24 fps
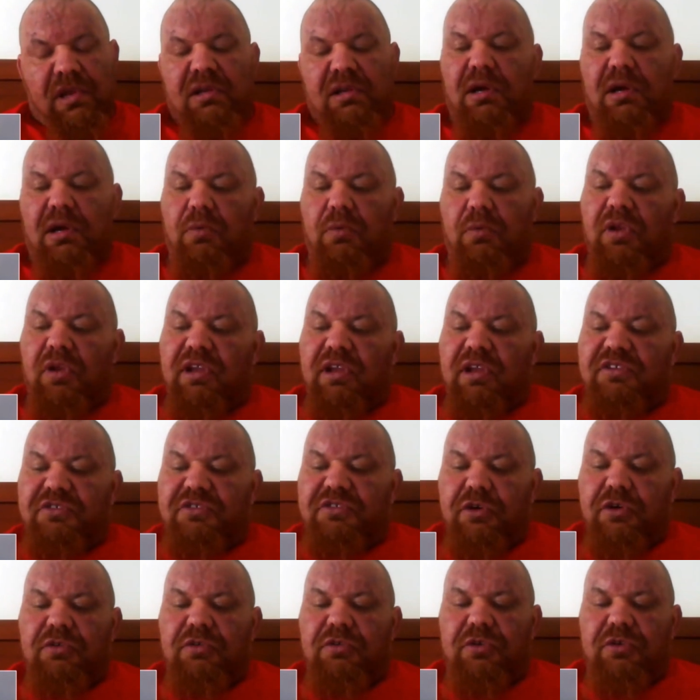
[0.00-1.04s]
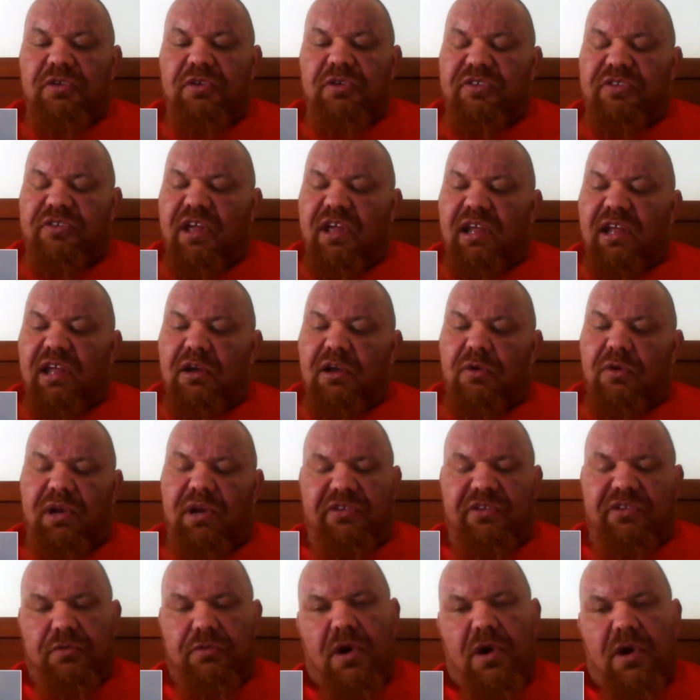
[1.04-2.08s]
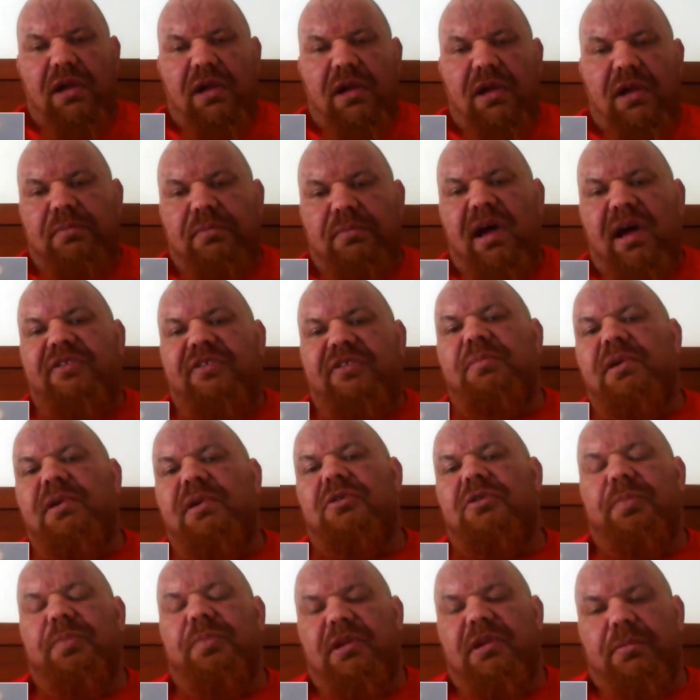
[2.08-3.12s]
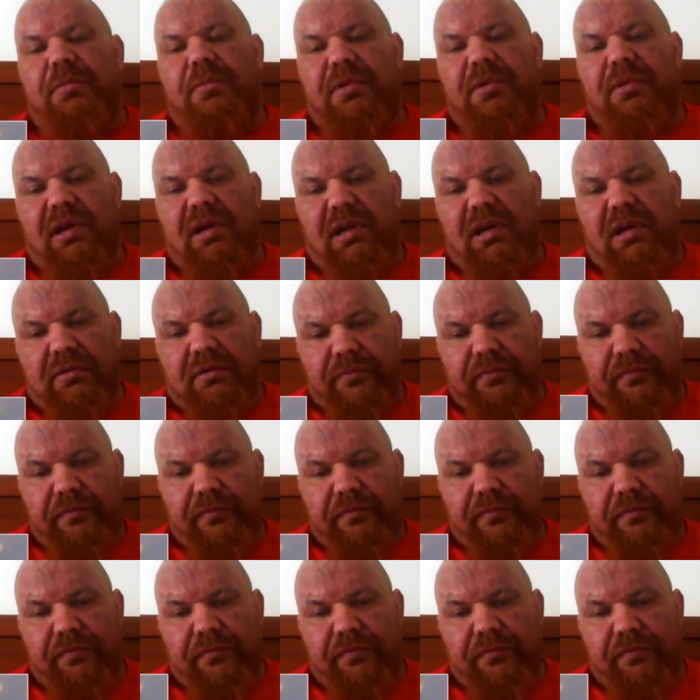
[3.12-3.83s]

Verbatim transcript: Now, what they do is they increase white matter buildup in the brain.